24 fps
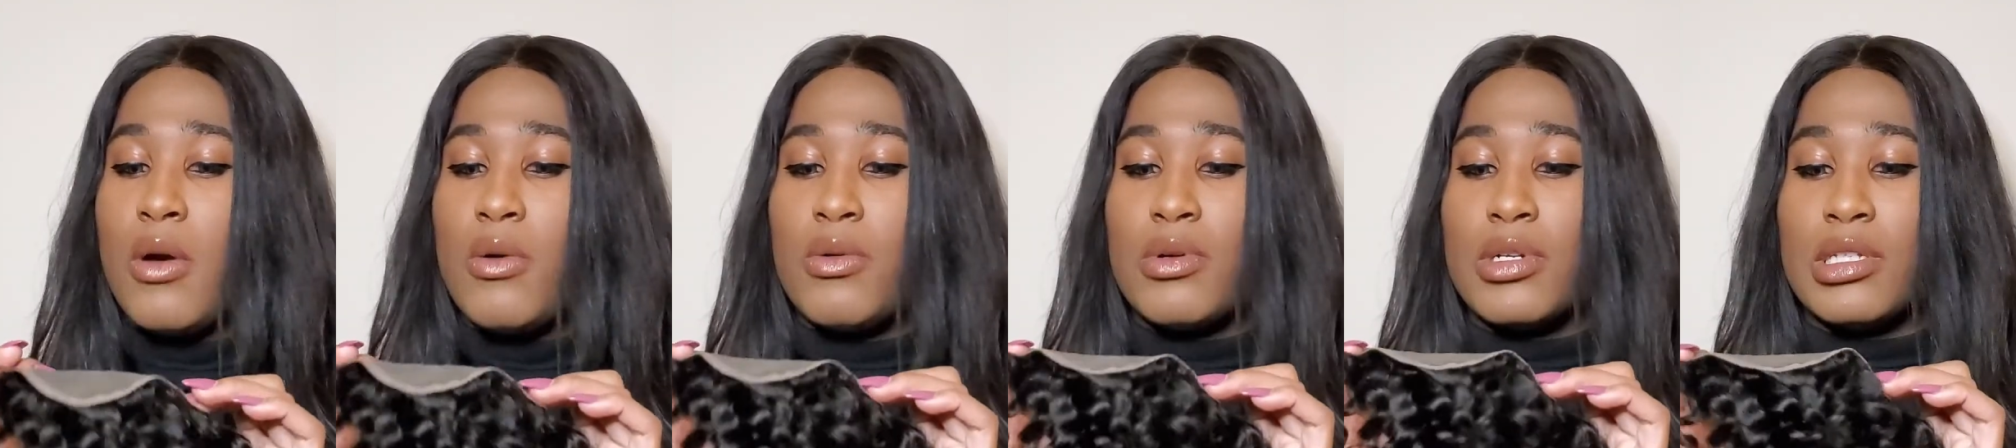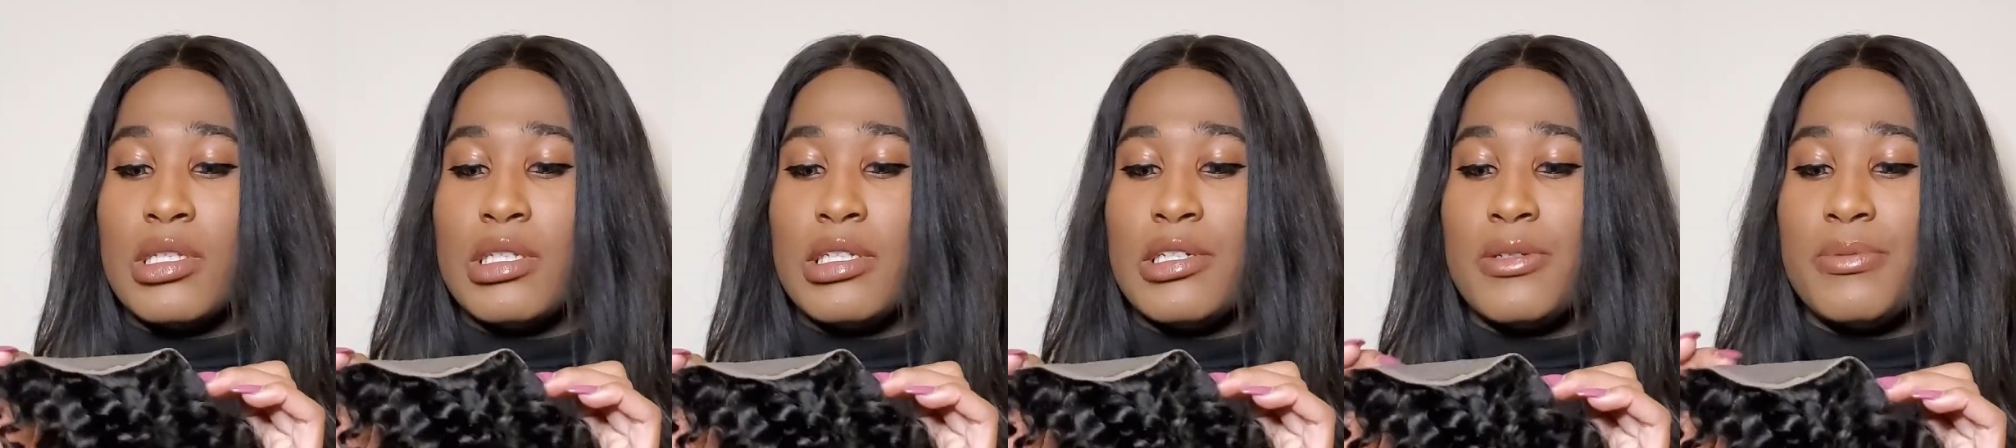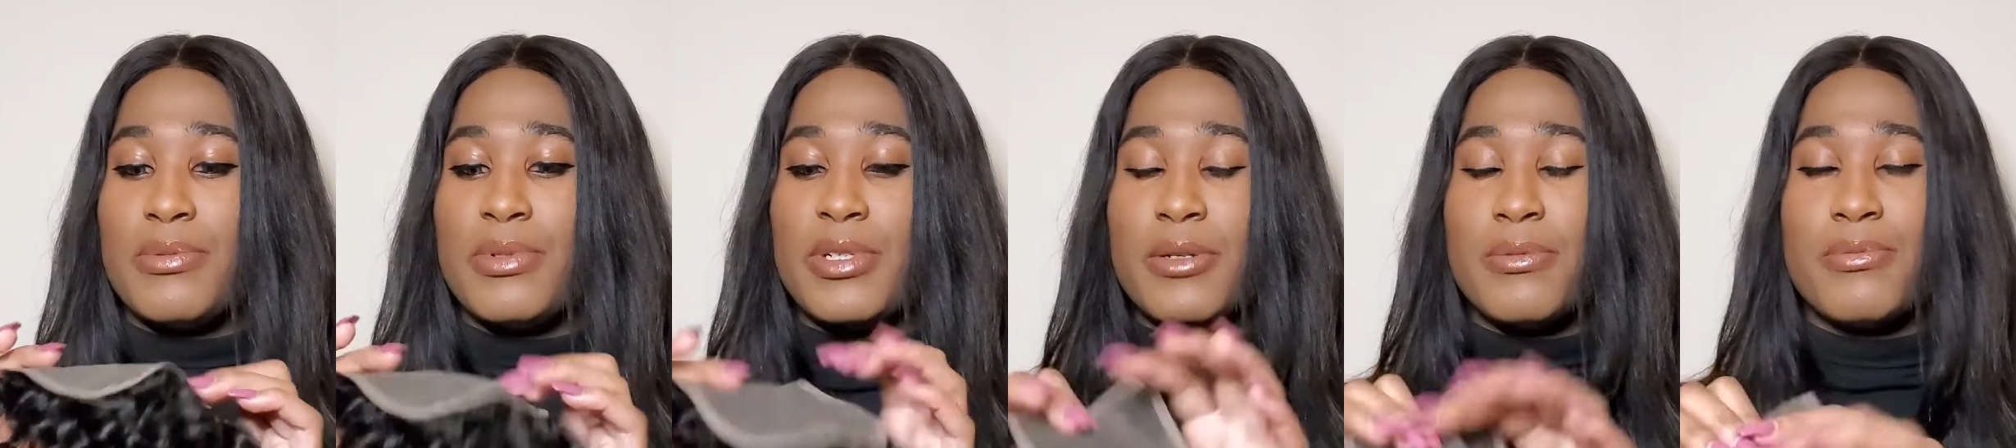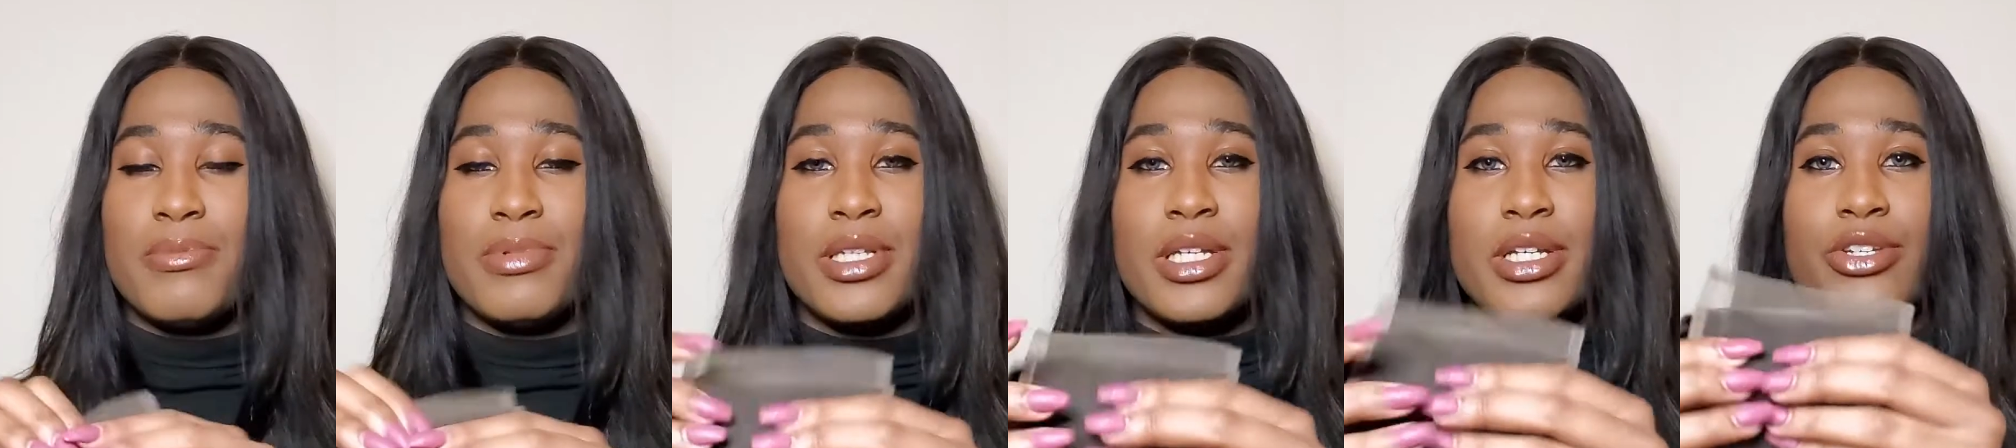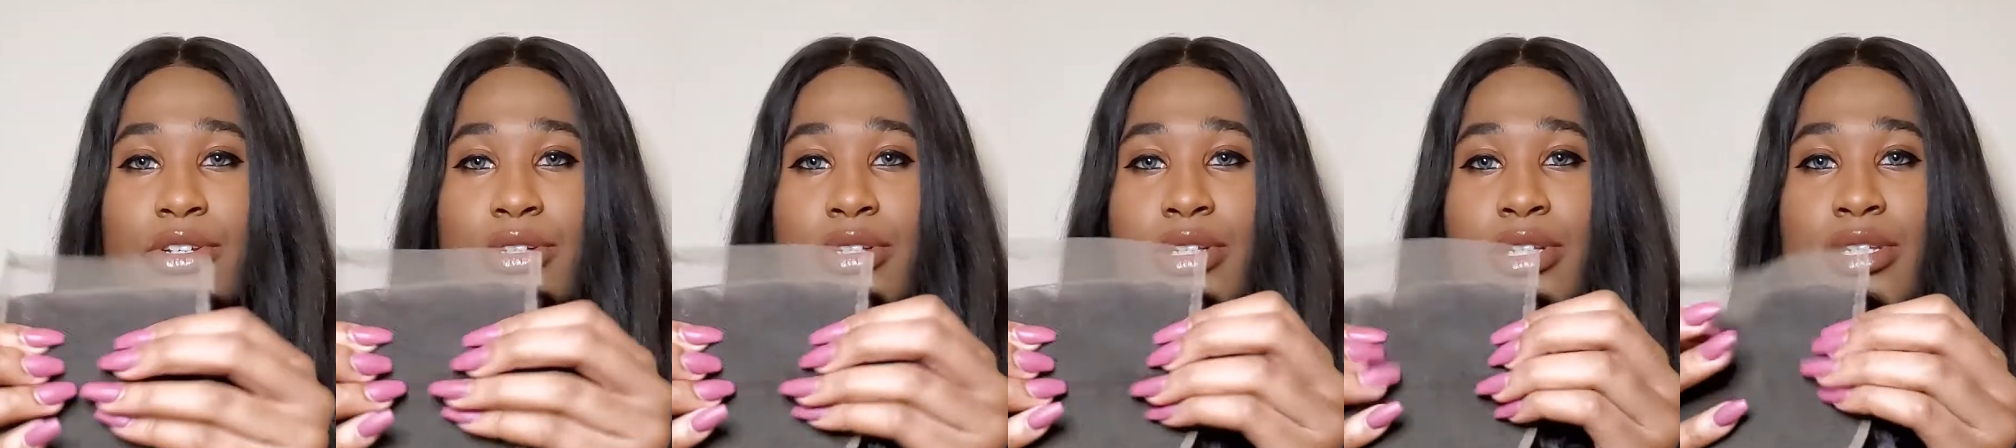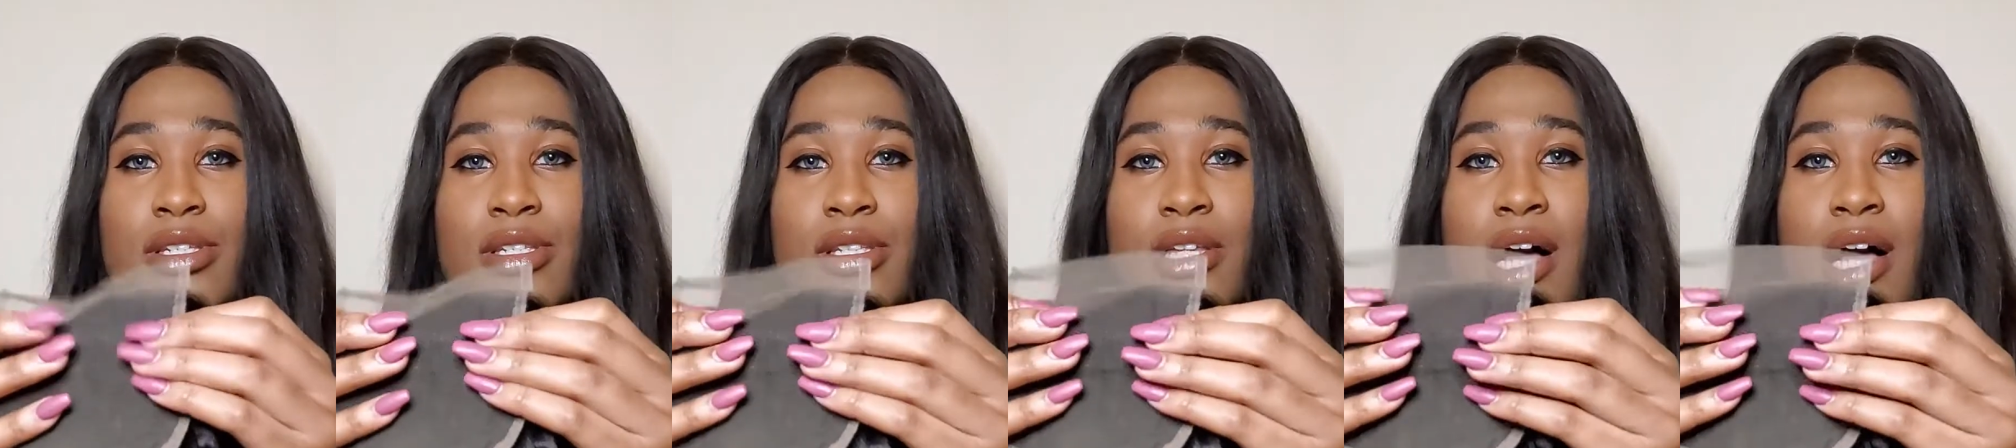With a little bit of bleach on these